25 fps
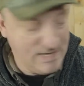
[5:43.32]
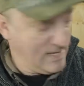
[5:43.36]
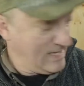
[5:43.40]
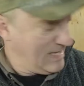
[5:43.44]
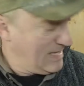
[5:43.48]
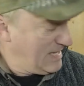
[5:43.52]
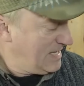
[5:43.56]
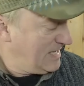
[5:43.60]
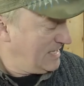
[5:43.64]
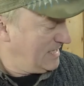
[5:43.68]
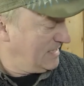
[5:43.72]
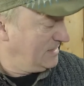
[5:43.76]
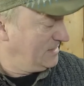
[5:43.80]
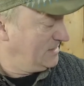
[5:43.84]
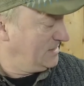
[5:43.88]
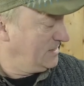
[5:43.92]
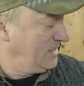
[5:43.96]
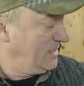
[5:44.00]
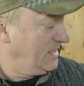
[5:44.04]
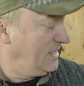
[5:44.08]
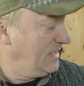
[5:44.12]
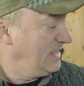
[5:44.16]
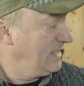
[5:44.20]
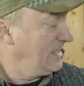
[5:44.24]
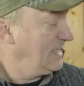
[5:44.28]
and
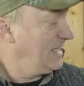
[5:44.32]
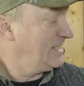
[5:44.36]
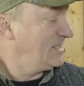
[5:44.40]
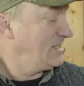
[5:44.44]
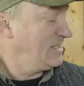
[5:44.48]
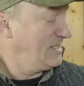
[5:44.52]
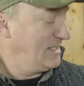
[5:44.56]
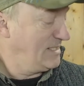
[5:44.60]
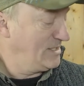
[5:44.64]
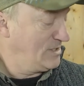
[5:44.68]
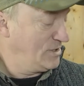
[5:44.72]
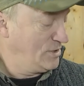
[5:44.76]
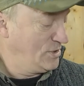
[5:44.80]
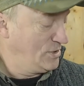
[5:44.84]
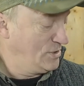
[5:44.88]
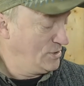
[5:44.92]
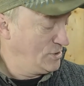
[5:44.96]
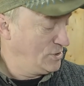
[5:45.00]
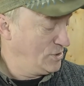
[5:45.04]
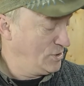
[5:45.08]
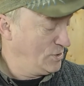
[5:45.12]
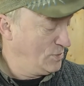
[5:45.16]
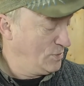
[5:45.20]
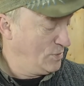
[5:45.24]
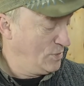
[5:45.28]
getting it
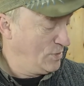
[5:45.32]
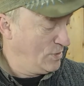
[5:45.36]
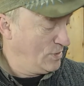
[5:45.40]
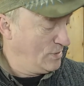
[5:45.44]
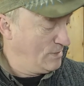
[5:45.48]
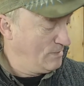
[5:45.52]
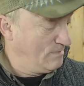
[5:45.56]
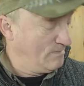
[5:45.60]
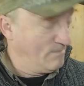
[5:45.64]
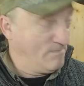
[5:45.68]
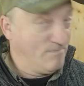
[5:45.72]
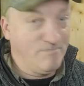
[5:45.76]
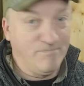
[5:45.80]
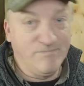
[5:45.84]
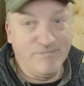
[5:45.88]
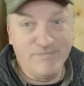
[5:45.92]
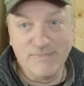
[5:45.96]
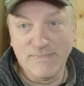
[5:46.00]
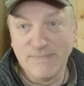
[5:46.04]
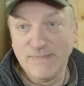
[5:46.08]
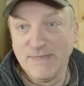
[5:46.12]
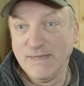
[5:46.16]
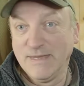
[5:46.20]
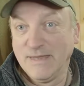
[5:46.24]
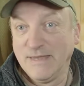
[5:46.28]
to
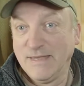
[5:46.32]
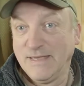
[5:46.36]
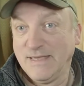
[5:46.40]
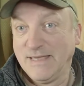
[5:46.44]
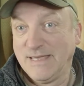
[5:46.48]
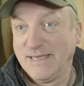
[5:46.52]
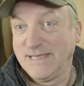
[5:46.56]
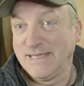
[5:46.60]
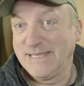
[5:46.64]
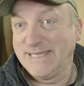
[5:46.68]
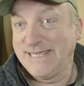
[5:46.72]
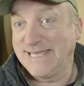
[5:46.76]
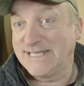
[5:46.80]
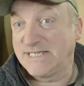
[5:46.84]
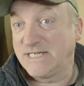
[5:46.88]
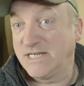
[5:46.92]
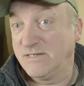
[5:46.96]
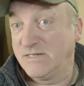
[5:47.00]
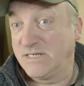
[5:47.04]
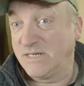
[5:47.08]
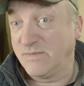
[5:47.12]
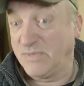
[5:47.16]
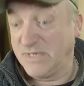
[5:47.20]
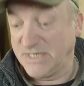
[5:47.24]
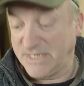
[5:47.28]
get
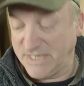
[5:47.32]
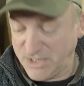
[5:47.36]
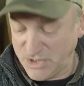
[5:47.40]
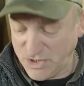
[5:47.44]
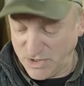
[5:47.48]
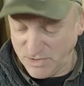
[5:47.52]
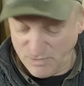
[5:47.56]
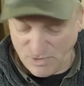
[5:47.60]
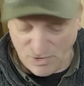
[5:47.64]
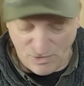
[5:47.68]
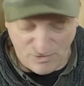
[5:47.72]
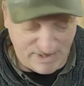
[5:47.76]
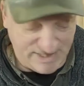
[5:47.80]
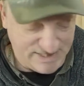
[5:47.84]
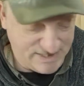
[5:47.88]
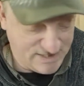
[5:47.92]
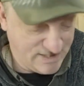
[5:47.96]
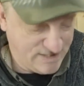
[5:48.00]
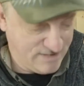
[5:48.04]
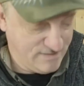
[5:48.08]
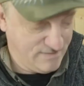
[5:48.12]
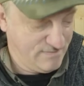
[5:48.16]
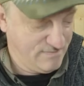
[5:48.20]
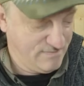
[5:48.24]
into position correctly.